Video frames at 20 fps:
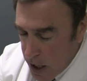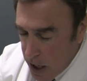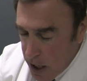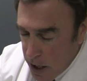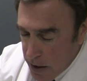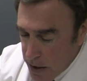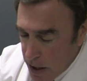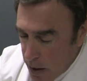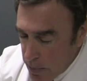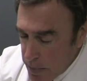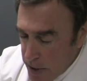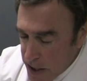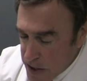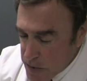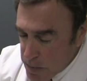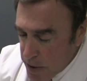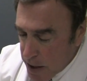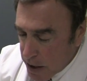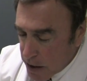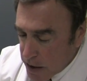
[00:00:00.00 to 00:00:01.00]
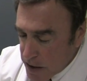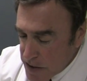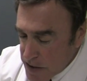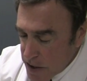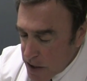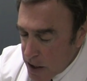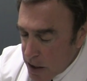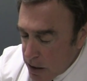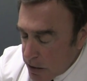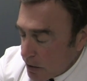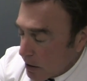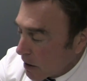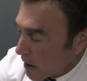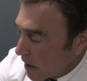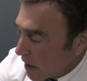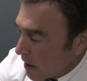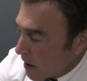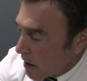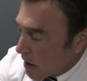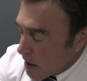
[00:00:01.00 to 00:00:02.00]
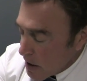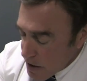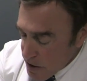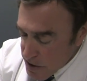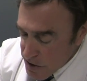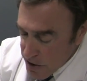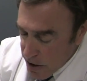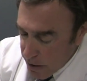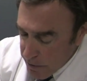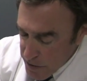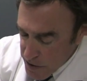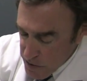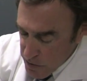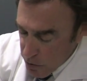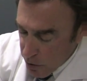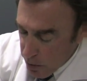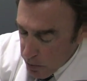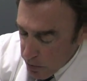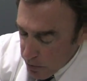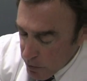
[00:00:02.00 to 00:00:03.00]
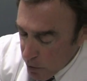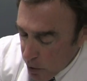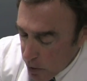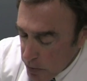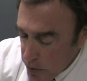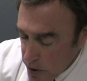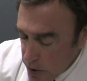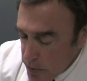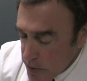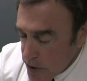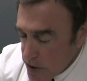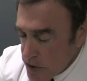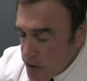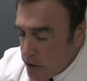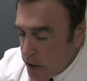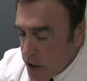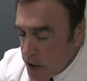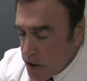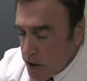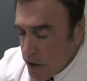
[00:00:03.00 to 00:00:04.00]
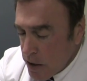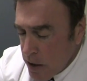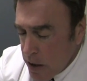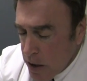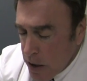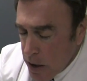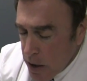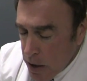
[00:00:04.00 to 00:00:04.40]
And that makes pellets inherently the safest form of hormone administration